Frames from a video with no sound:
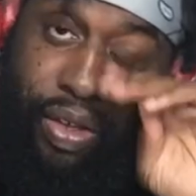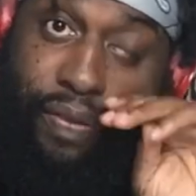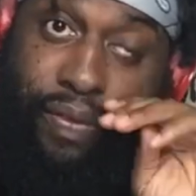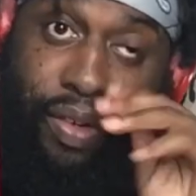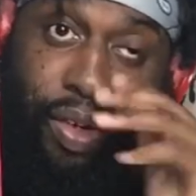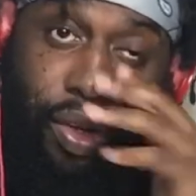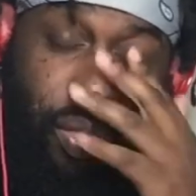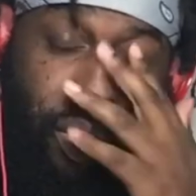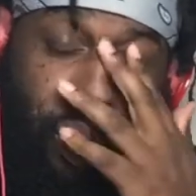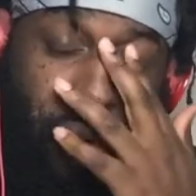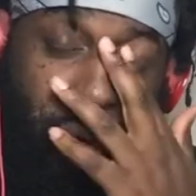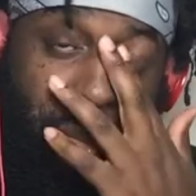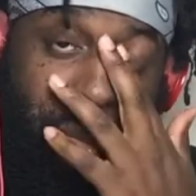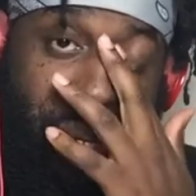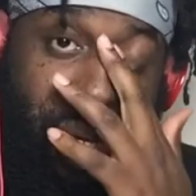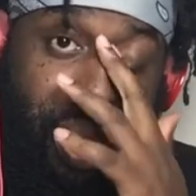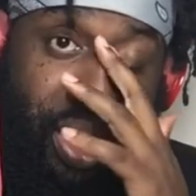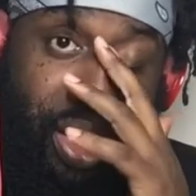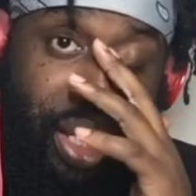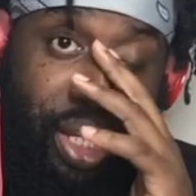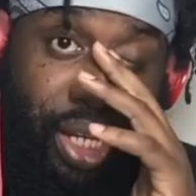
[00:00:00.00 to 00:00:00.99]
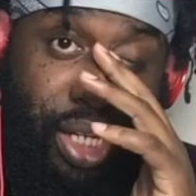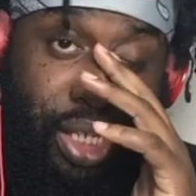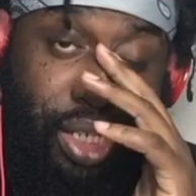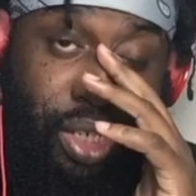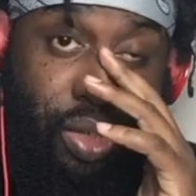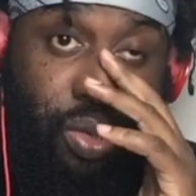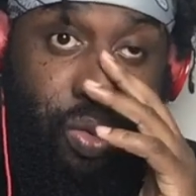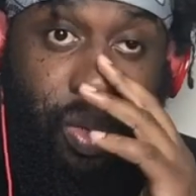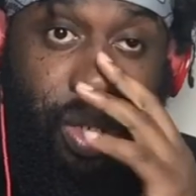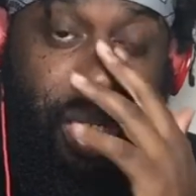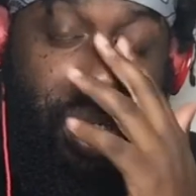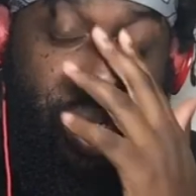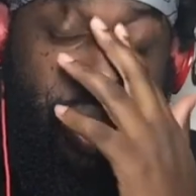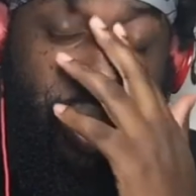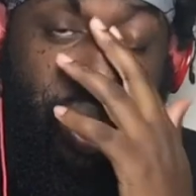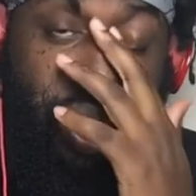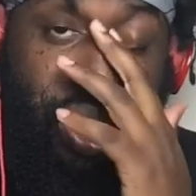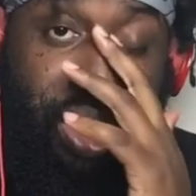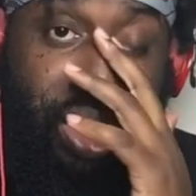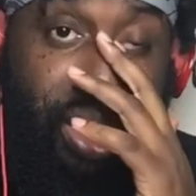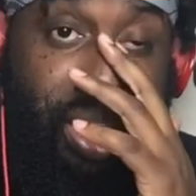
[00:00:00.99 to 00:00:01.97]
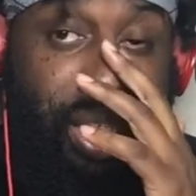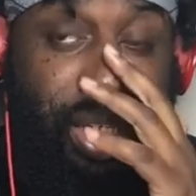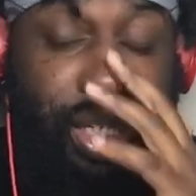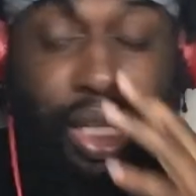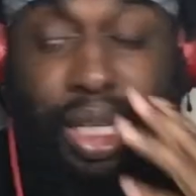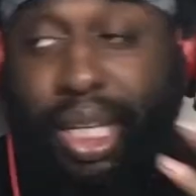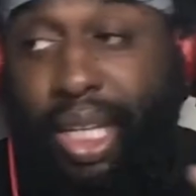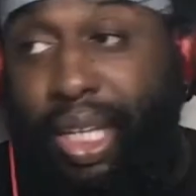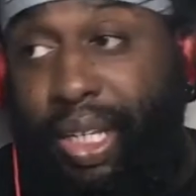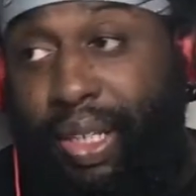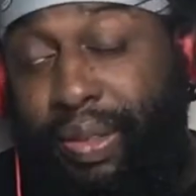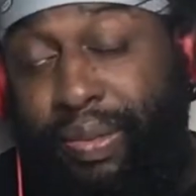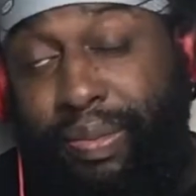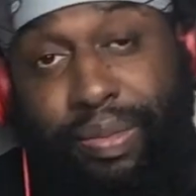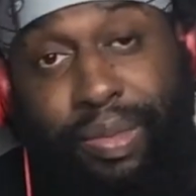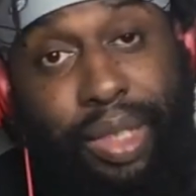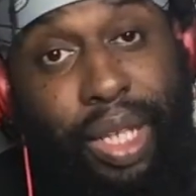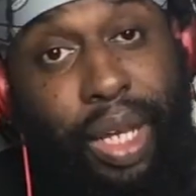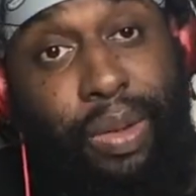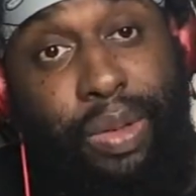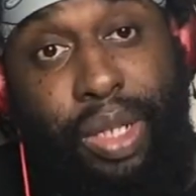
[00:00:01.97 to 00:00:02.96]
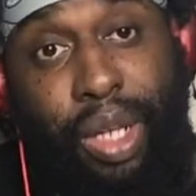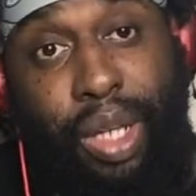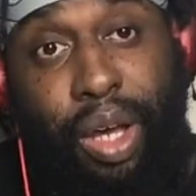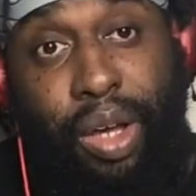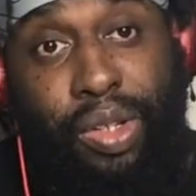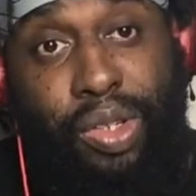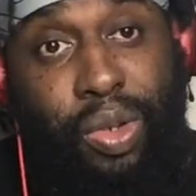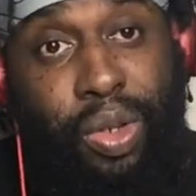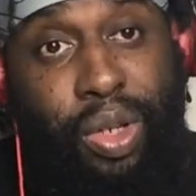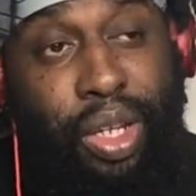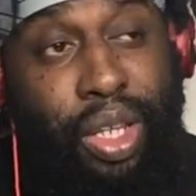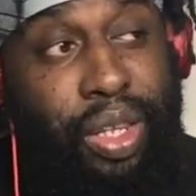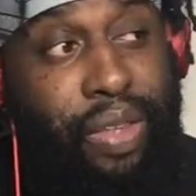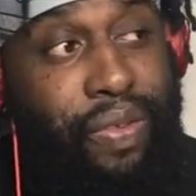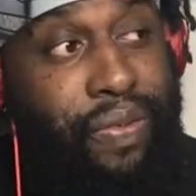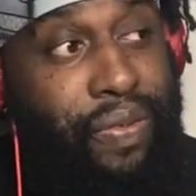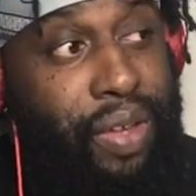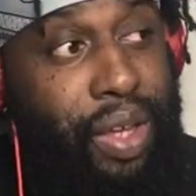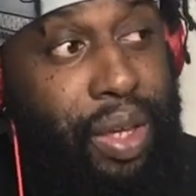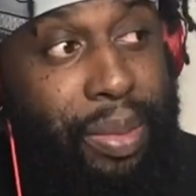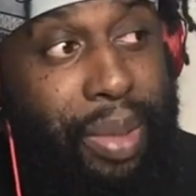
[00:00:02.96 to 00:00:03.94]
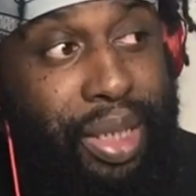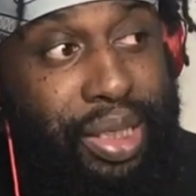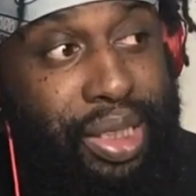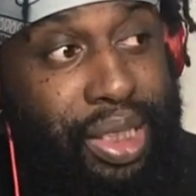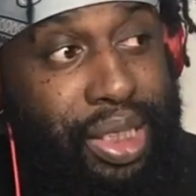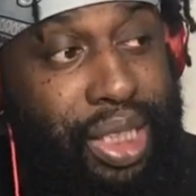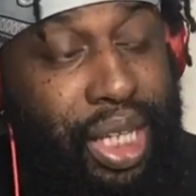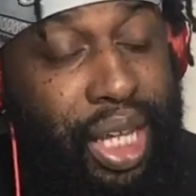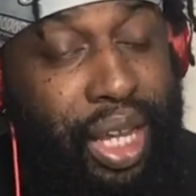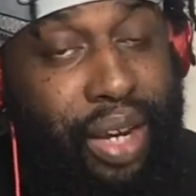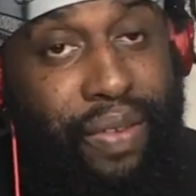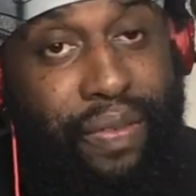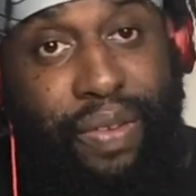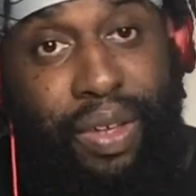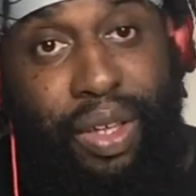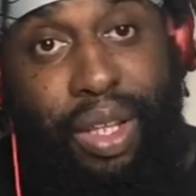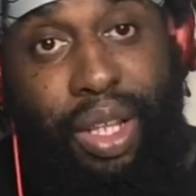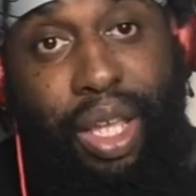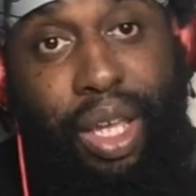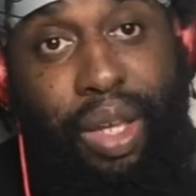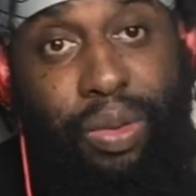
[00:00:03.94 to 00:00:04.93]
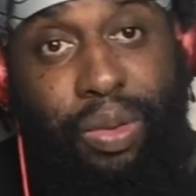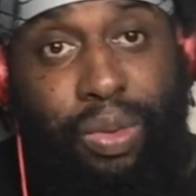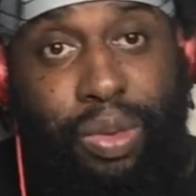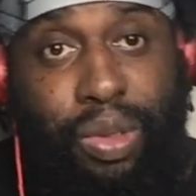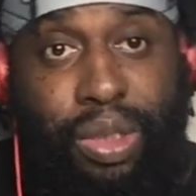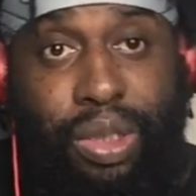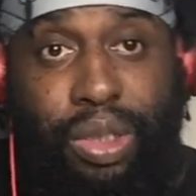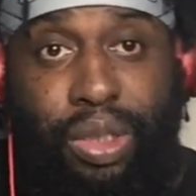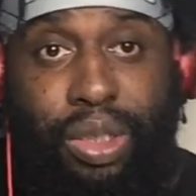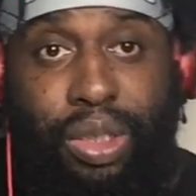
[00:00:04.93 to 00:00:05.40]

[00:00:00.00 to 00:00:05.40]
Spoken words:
even though Nomadland is the one that's leading. That was also another film I just kind of felt like was,